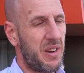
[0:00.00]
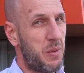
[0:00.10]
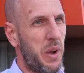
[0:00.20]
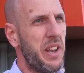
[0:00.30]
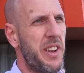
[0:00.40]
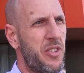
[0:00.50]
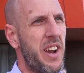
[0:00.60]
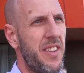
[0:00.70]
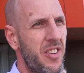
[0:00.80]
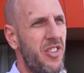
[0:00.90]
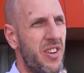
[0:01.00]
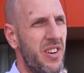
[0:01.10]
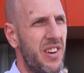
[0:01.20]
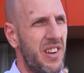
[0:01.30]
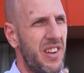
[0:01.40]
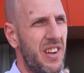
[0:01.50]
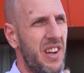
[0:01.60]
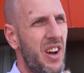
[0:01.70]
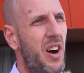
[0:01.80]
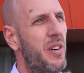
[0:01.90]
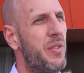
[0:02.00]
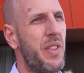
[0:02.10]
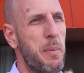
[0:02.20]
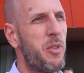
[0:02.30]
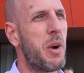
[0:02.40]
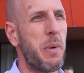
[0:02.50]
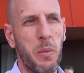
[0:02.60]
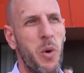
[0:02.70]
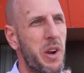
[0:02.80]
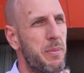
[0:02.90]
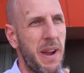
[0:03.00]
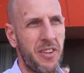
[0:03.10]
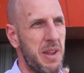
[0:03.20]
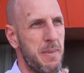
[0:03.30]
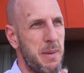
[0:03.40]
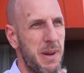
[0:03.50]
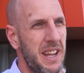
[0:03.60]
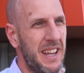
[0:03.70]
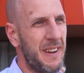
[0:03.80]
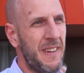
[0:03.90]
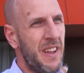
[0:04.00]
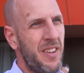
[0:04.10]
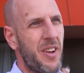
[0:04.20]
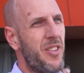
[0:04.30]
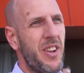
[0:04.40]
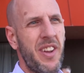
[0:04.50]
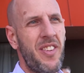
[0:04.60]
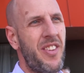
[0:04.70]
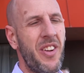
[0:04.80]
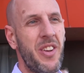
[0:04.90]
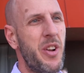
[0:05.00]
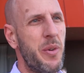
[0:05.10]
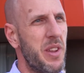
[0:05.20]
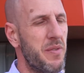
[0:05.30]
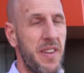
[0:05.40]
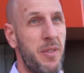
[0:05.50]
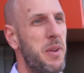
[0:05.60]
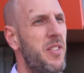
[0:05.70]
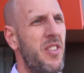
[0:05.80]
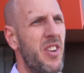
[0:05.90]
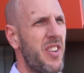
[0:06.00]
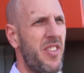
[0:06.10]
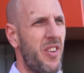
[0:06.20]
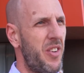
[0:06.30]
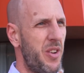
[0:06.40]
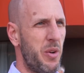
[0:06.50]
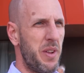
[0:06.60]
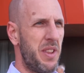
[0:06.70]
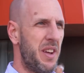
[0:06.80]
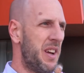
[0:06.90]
what the transition of them stopping work actually may be. So it's not necessarily to do with investments, it's not necessarily to do with